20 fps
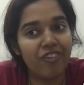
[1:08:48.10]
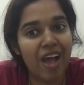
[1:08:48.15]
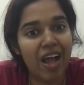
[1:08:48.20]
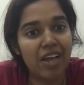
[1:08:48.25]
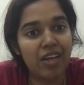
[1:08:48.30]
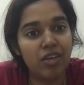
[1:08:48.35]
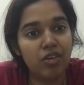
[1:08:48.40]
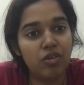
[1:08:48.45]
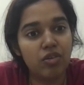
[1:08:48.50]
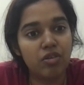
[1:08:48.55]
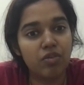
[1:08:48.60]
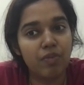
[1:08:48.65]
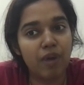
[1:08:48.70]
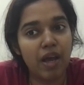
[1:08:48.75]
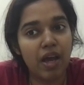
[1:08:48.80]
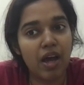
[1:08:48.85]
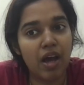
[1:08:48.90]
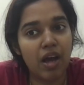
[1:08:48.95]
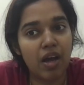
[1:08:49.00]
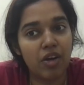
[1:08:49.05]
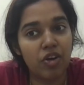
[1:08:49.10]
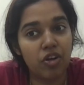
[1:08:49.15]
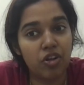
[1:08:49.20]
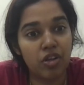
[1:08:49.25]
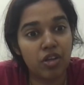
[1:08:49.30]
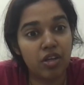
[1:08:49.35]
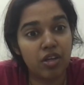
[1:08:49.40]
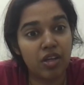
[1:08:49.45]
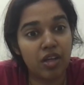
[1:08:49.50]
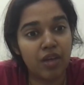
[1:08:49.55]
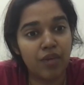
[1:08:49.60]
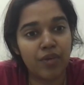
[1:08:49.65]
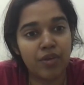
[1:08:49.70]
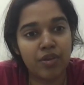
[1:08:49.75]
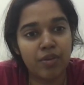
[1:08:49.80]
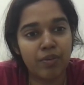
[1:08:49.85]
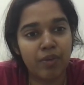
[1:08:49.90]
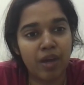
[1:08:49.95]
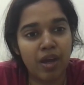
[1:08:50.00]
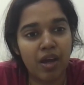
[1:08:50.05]
values by heart or the
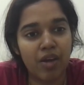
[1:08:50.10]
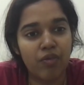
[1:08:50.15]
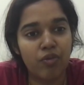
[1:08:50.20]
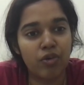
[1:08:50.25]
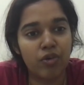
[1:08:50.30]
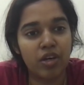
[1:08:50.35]
derivation by heart